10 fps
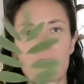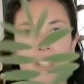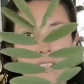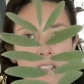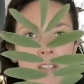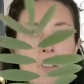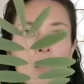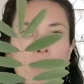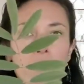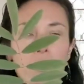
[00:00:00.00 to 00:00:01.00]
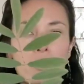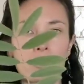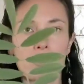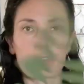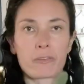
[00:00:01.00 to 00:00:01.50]
a dozen of the
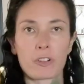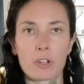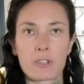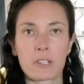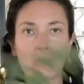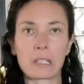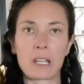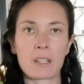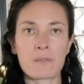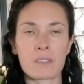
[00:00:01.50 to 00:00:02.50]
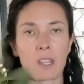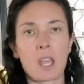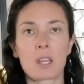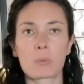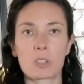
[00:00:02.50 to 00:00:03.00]
Tephrosia leaves,
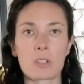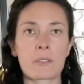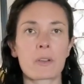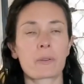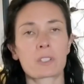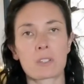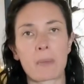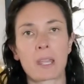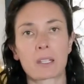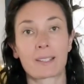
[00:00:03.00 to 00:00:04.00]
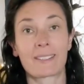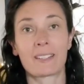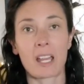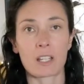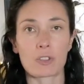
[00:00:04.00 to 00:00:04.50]
and we're just going to make a
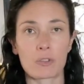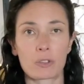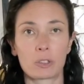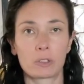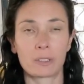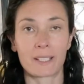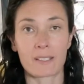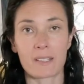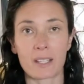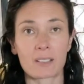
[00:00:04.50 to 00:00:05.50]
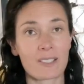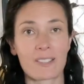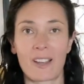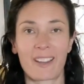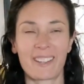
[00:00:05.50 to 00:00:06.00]
natural
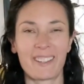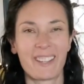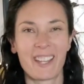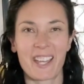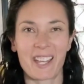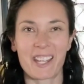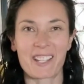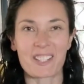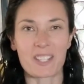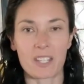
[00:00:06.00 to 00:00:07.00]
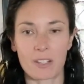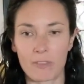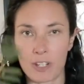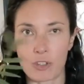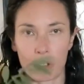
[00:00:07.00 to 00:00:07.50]
insecticide against the
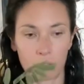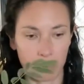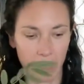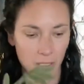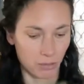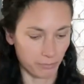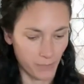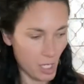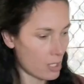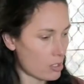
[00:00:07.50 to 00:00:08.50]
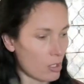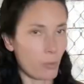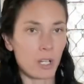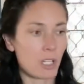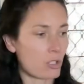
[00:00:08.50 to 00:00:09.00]
red shoulder beetle. So
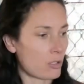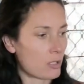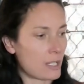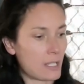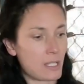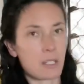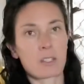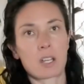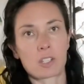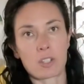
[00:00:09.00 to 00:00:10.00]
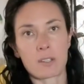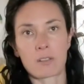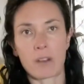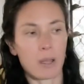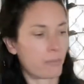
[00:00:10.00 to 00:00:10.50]
what I do is I just
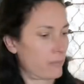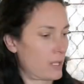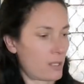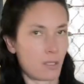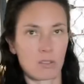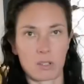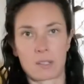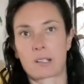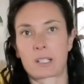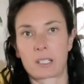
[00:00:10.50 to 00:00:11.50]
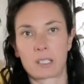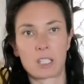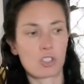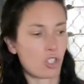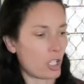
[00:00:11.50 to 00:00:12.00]
grab, this is just like a
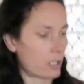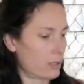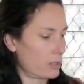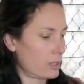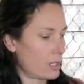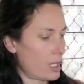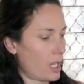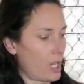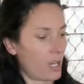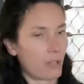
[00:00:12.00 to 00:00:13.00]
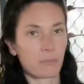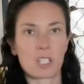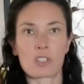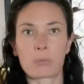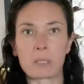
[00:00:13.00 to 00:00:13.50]
ninja
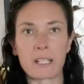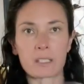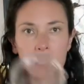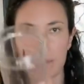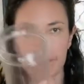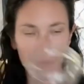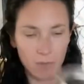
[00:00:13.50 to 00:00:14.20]
blender,